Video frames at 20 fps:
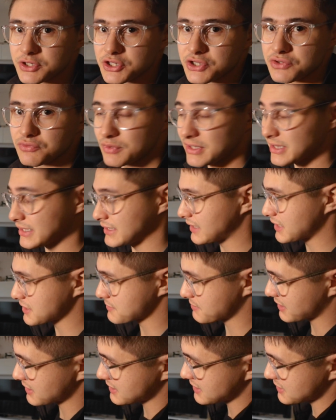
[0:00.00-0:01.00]
which is really nice
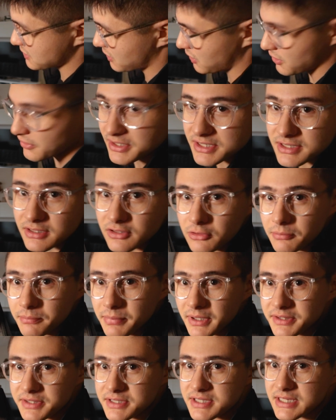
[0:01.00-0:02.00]
because there's all these little
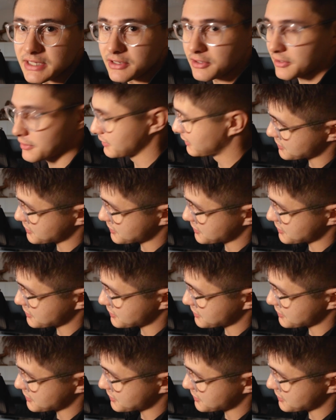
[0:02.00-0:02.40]
buttons here.